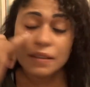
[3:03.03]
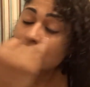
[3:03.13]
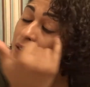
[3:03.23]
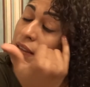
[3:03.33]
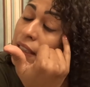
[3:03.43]

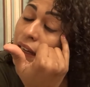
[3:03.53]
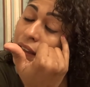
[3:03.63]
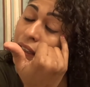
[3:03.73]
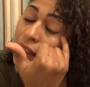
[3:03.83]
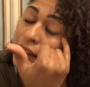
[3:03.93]
You see how
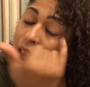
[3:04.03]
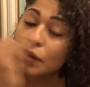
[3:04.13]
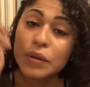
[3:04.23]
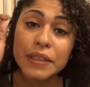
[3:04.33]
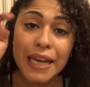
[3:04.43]
they
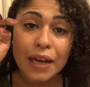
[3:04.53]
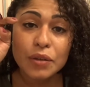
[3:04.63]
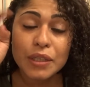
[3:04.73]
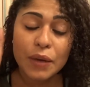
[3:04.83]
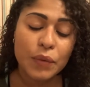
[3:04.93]
hood
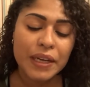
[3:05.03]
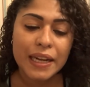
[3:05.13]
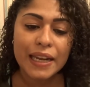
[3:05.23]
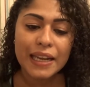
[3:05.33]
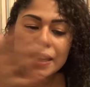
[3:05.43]
down, that
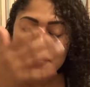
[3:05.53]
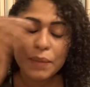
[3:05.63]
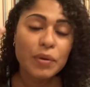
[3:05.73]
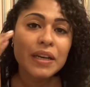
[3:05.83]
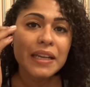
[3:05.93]
when, like if I
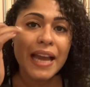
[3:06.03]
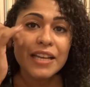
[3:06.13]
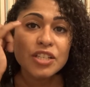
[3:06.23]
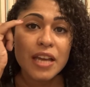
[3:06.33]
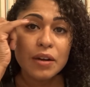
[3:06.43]
put any
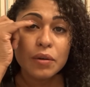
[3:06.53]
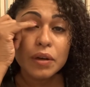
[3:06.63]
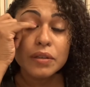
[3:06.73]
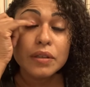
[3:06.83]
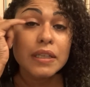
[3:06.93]
eyeshadow
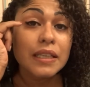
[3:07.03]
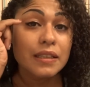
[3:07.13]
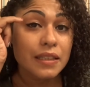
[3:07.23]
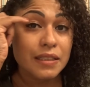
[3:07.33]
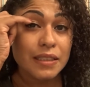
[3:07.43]

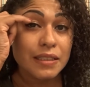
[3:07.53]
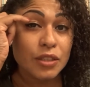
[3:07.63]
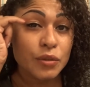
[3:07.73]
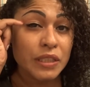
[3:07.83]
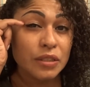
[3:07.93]
underneath this
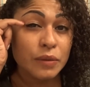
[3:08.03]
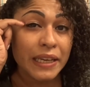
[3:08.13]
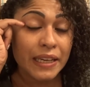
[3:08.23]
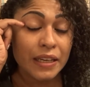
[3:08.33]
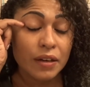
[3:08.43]
crease right
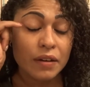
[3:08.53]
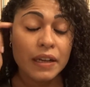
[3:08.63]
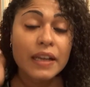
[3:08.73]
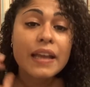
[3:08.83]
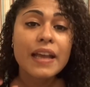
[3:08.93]
here,
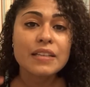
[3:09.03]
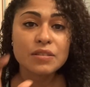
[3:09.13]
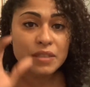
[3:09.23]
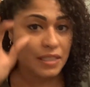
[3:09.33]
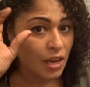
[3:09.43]
as
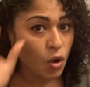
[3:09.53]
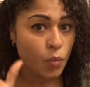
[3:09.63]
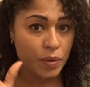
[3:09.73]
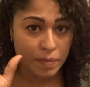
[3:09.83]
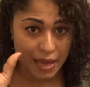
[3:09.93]
soon as I
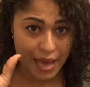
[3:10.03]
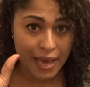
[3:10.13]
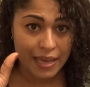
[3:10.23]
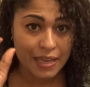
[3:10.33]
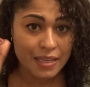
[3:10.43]
open my
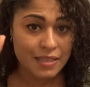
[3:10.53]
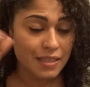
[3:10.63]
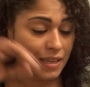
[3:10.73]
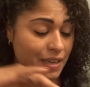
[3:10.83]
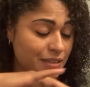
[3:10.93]
eyes,
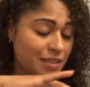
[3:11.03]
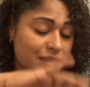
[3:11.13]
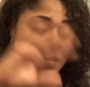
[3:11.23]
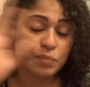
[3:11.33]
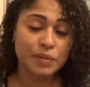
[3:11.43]
it just
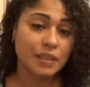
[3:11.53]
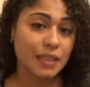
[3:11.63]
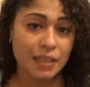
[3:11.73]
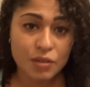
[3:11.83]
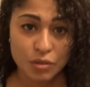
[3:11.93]

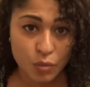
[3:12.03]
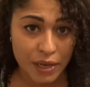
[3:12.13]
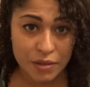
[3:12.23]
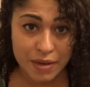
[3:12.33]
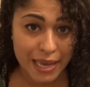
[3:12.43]
completely goes away
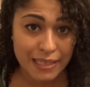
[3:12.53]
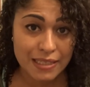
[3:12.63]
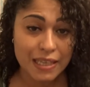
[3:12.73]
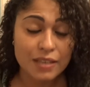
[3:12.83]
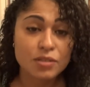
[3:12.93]
and you can't see it.